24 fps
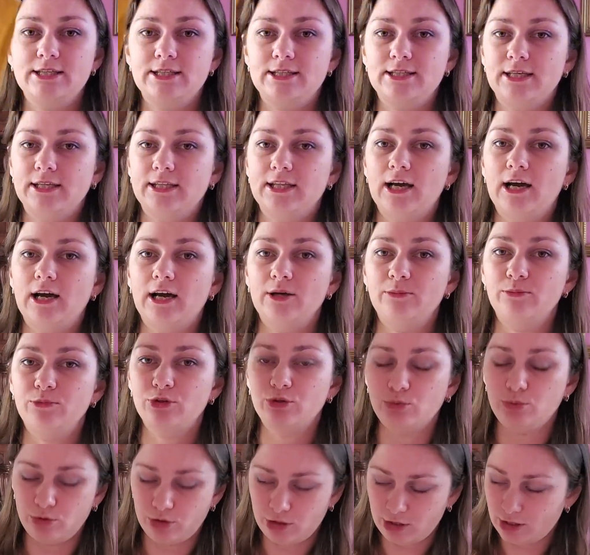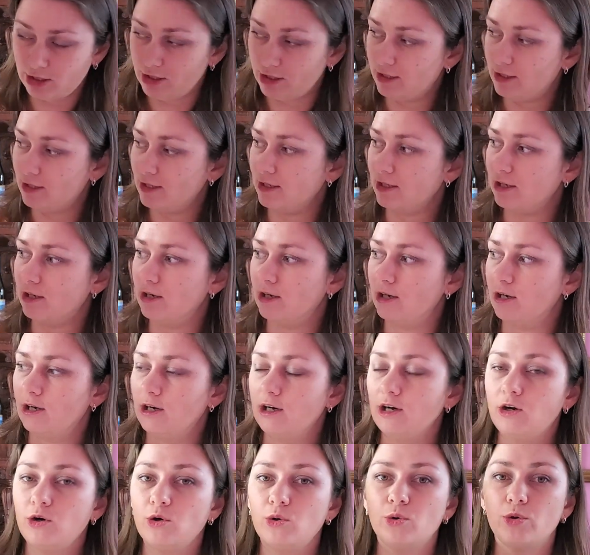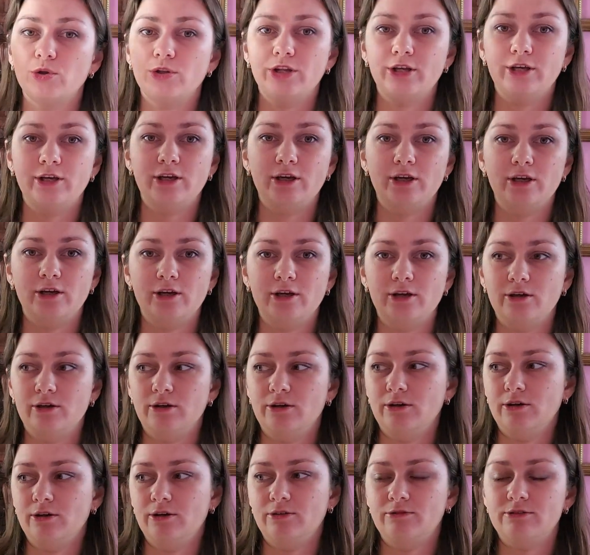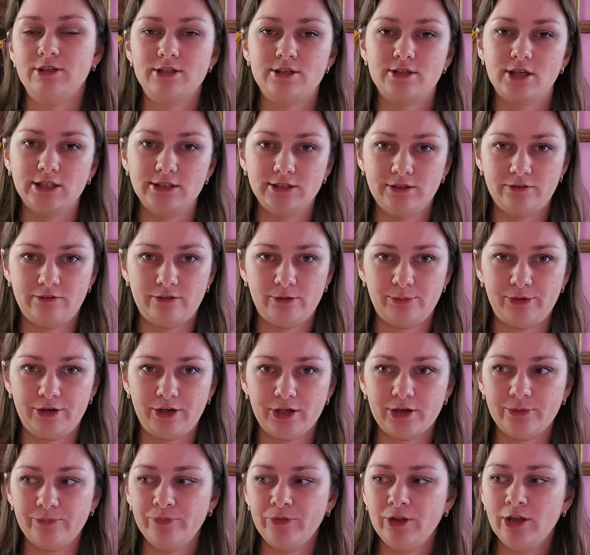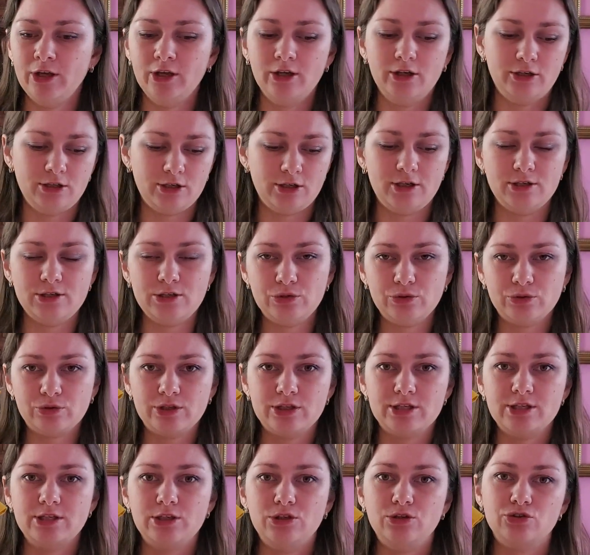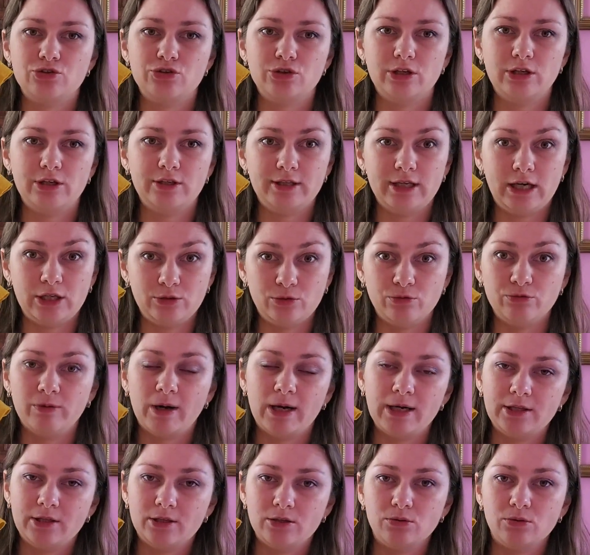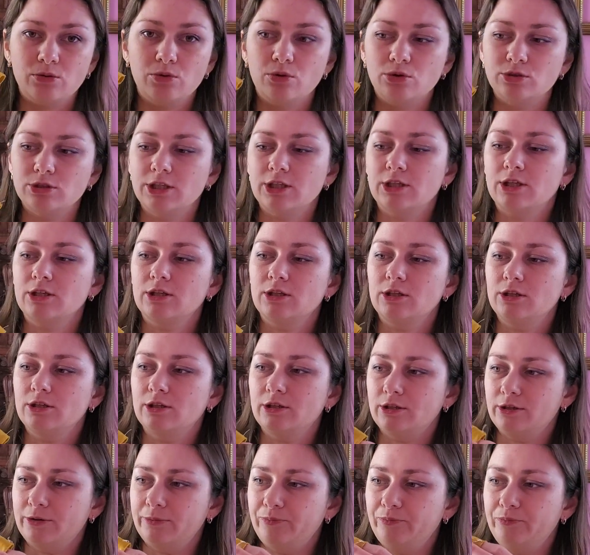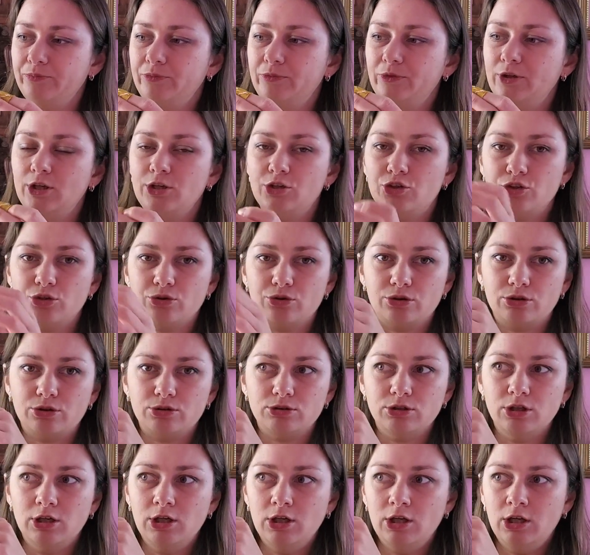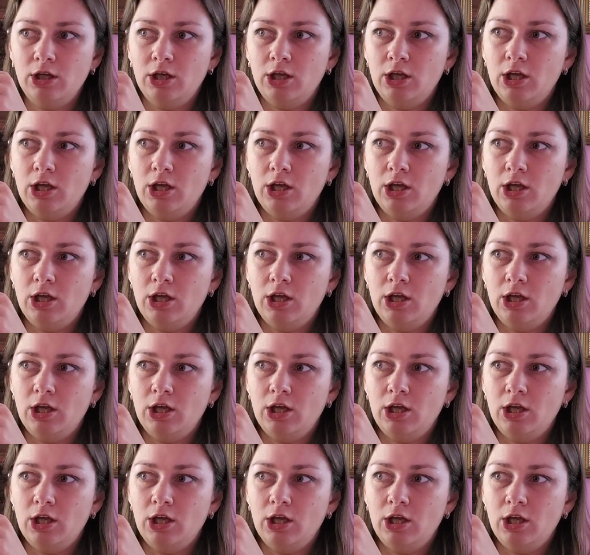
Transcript: is that I'm doing it on this color fabric. As you can see, usually done on white or like natural